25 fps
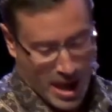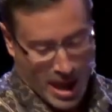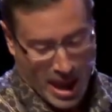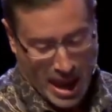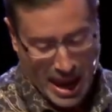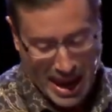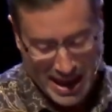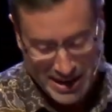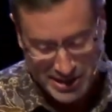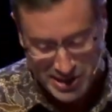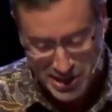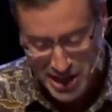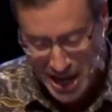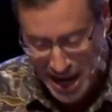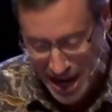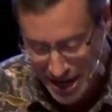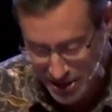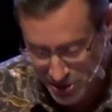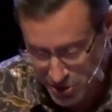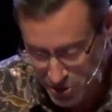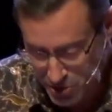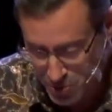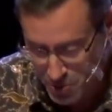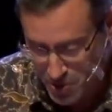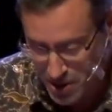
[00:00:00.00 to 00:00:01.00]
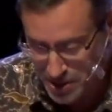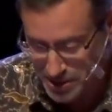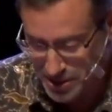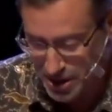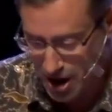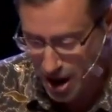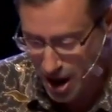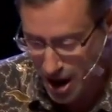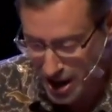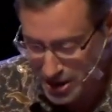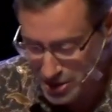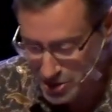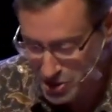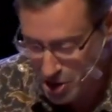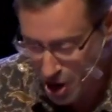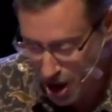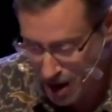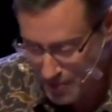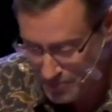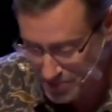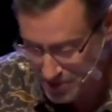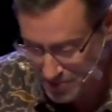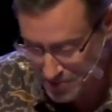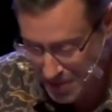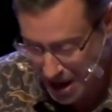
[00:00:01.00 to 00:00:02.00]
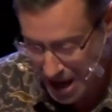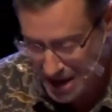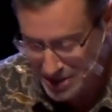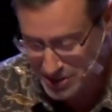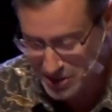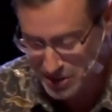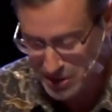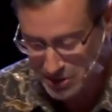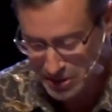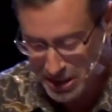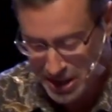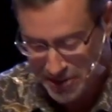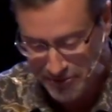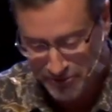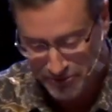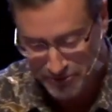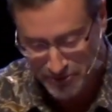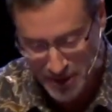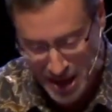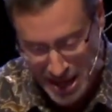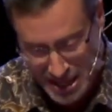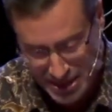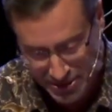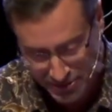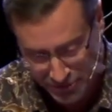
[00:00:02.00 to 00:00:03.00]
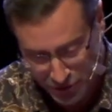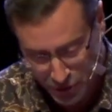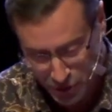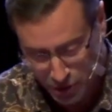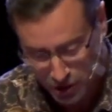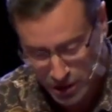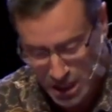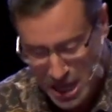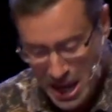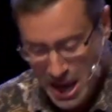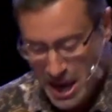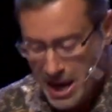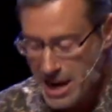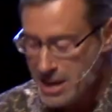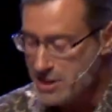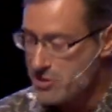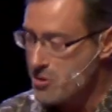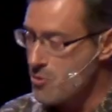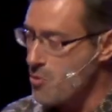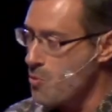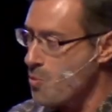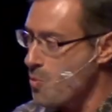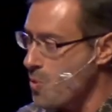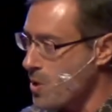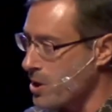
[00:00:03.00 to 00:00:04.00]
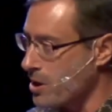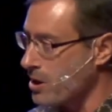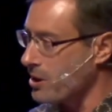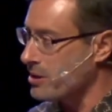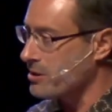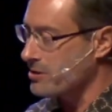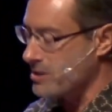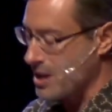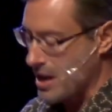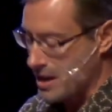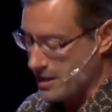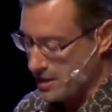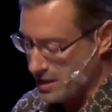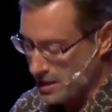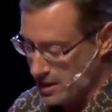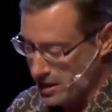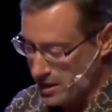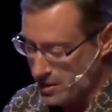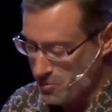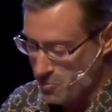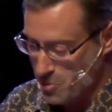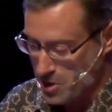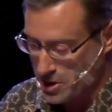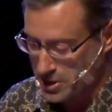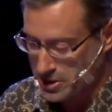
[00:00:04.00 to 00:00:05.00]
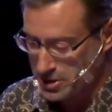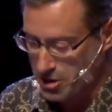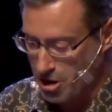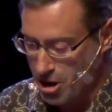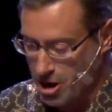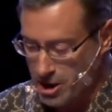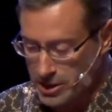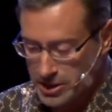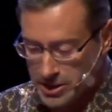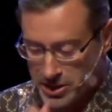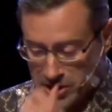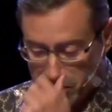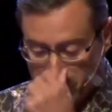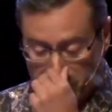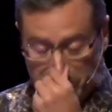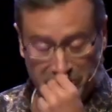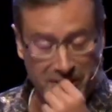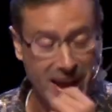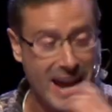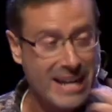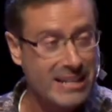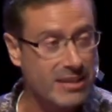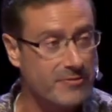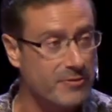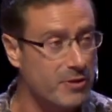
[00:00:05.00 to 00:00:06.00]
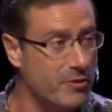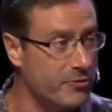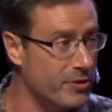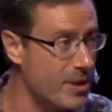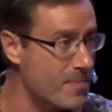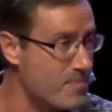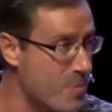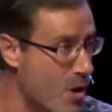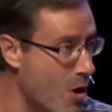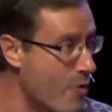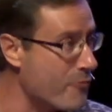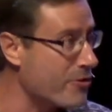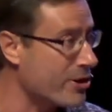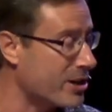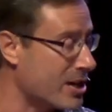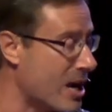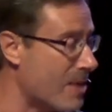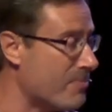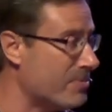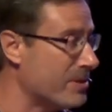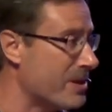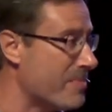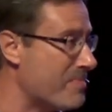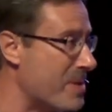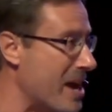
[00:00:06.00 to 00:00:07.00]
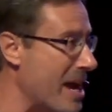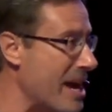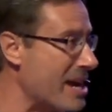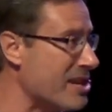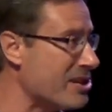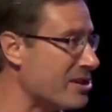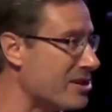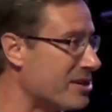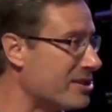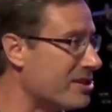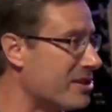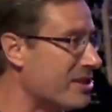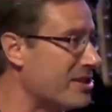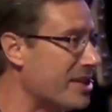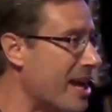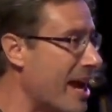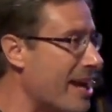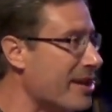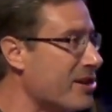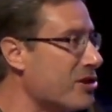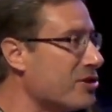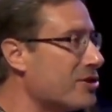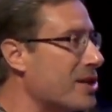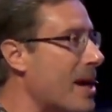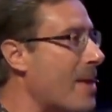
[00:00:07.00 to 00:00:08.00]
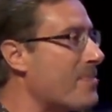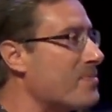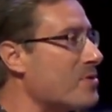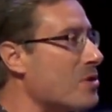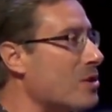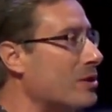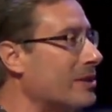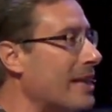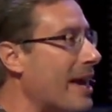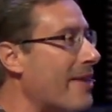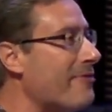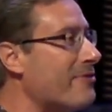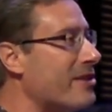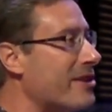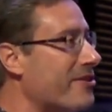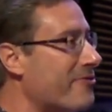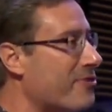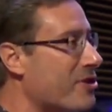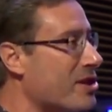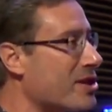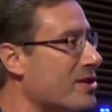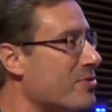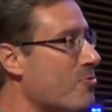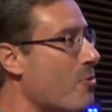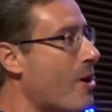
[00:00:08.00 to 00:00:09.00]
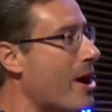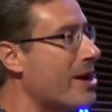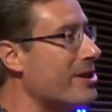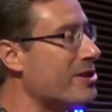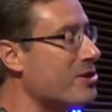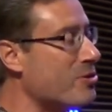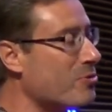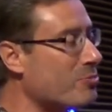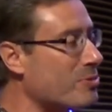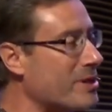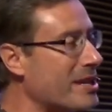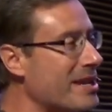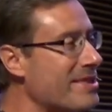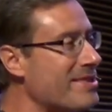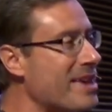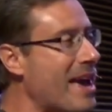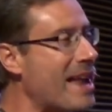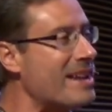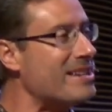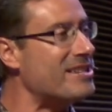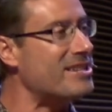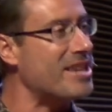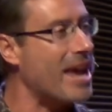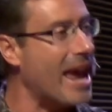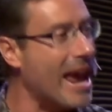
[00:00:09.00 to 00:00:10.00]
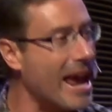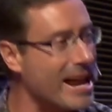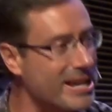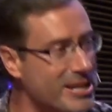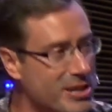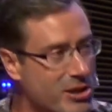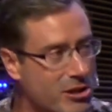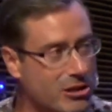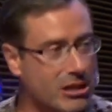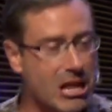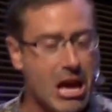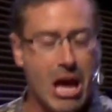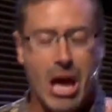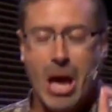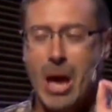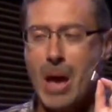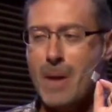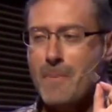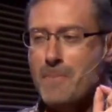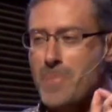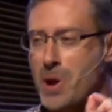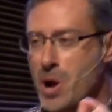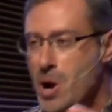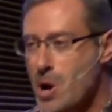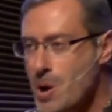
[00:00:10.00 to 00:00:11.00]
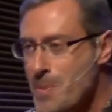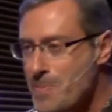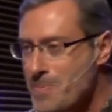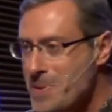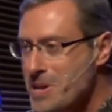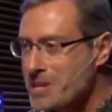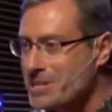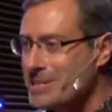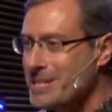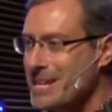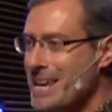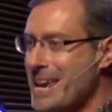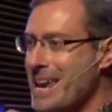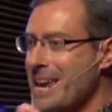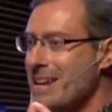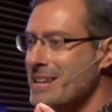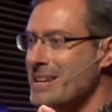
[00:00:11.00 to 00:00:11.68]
And Daniel was uncompromisingly faithful in the work that he was called to do. In fact, if you flip over a couple of pages to Daniel chapter 11 and verse 1, you'll read that Daniel purposed in